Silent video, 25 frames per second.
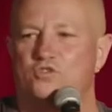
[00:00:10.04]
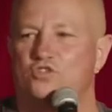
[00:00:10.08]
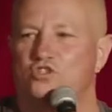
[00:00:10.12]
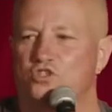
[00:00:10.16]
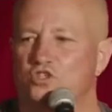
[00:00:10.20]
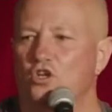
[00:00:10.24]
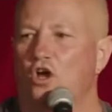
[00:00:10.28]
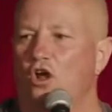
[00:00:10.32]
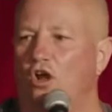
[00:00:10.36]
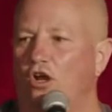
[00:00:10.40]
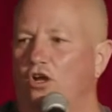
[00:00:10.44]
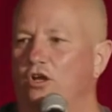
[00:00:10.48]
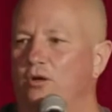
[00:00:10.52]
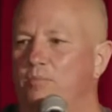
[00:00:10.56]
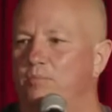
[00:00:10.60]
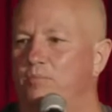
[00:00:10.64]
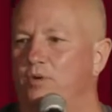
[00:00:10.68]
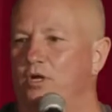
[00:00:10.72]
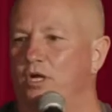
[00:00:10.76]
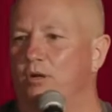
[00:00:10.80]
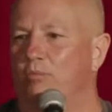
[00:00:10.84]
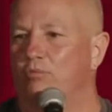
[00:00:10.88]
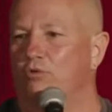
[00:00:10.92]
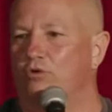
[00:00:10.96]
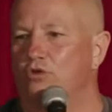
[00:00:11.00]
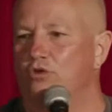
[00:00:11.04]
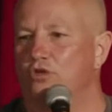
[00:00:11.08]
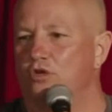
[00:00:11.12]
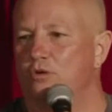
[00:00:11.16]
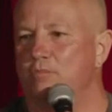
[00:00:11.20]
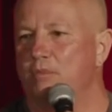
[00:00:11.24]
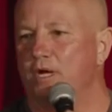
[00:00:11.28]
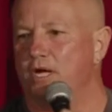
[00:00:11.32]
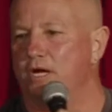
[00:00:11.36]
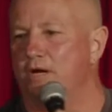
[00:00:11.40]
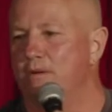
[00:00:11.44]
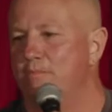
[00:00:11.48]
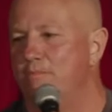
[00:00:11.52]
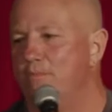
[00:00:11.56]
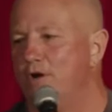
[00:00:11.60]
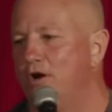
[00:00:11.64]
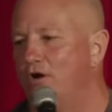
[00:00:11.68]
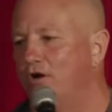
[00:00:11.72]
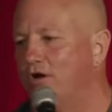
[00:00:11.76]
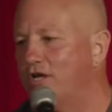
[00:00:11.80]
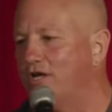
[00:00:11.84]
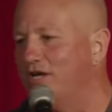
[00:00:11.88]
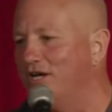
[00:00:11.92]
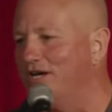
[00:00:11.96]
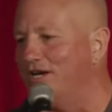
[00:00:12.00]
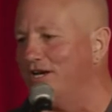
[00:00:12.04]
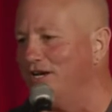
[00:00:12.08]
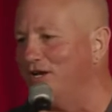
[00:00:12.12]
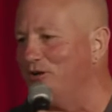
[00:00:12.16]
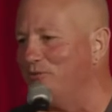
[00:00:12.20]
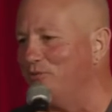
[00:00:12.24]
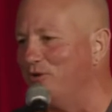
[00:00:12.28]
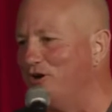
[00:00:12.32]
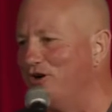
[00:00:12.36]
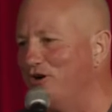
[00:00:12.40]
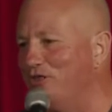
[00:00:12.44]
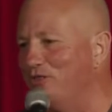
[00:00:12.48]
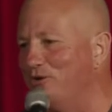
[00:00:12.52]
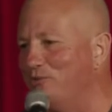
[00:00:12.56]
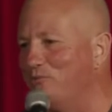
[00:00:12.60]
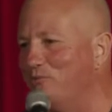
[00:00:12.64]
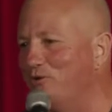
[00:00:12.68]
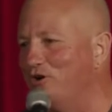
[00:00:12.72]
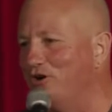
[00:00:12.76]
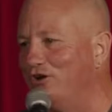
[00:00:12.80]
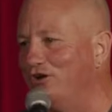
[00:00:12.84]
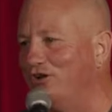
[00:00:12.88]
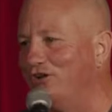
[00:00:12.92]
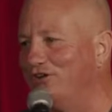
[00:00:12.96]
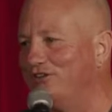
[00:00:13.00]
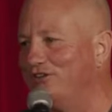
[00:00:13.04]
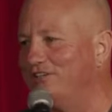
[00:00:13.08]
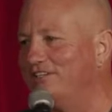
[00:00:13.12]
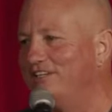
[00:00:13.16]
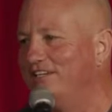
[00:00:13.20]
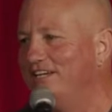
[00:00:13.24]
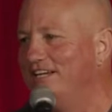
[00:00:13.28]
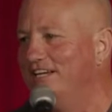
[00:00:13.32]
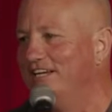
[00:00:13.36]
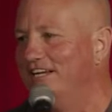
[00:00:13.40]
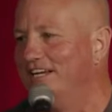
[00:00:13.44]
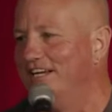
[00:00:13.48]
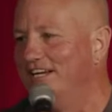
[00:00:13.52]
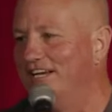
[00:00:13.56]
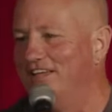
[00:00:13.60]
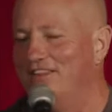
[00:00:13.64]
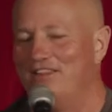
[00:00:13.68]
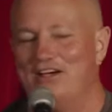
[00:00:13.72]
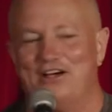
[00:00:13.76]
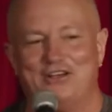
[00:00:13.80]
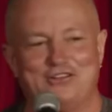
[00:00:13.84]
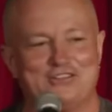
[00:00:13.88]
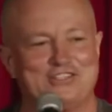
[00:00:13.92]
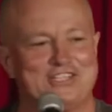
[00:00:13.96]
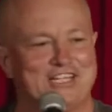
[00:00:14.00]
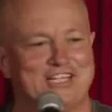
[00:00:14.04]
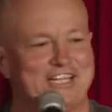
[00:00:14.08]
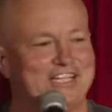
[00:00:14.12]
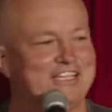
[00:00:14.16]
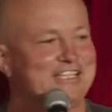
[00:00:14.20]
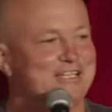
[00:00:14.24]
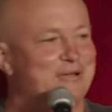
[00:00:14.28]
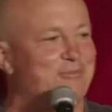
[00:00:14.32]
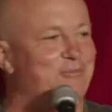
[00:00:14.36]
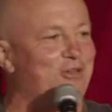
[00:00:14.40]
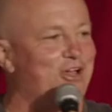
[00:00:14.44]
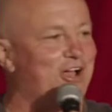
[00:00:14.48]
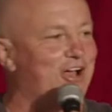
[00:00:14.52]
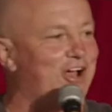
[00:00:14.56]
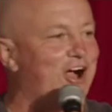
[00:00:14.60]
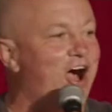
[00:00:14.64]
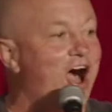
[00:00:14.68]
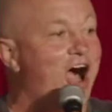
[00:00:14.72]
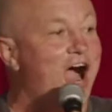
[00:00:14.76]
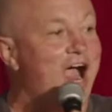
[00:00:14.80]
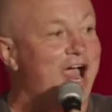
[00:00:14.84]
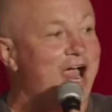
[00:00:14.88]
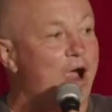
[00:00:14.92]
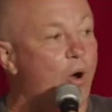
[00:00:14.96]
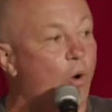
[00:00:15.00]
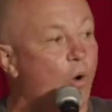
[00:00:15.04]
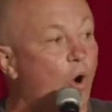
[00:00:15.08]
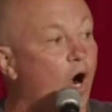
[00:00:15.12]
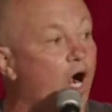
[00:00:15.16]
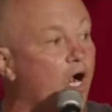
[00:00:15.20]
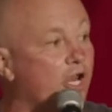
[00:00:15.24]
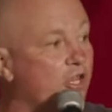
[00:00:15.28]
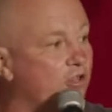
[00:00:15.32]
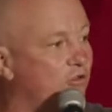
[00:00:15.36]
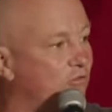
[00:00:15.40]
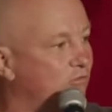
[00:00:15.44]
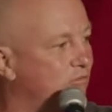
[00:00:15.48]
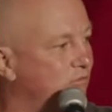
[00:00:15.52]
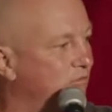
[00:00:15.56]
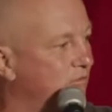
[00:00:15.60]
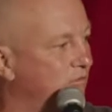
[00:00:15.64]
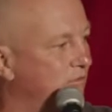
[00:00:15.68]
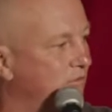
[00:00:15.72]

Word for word: solid people. You meet an American anywhere in the world, and they'll say something like, Hi, how are you?